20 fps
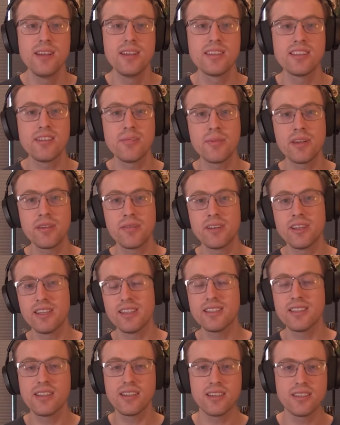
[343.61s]
So I'll be giving
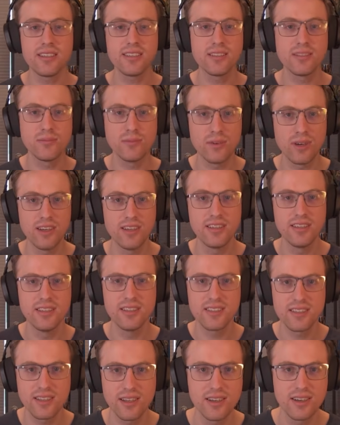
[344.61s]
this card 1
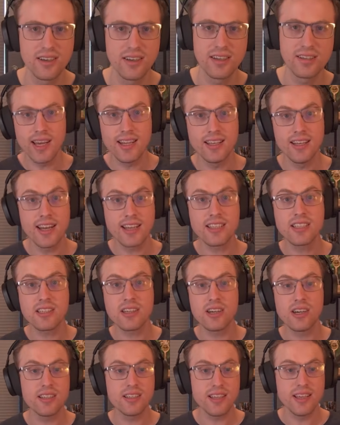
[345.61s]
star. And the next
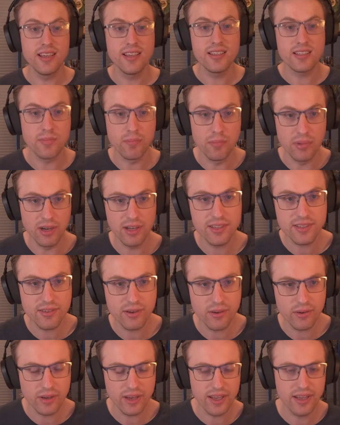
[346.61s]
card is Blood
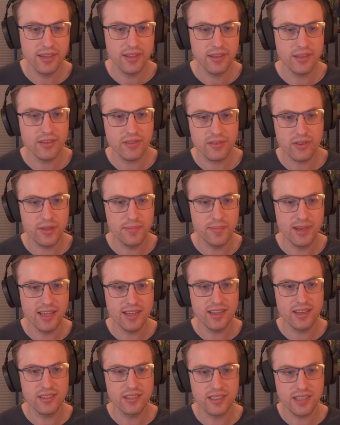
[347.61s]
Draw, a 3
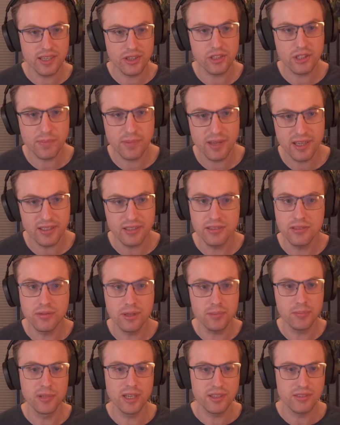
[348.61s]
mana shadow spell,
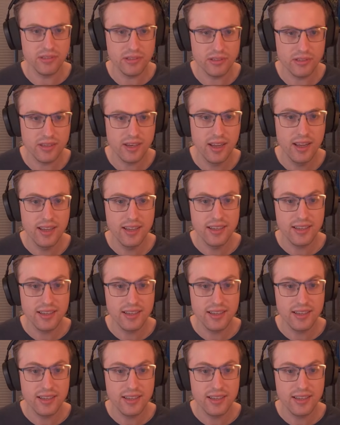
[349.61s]
1 blood rune.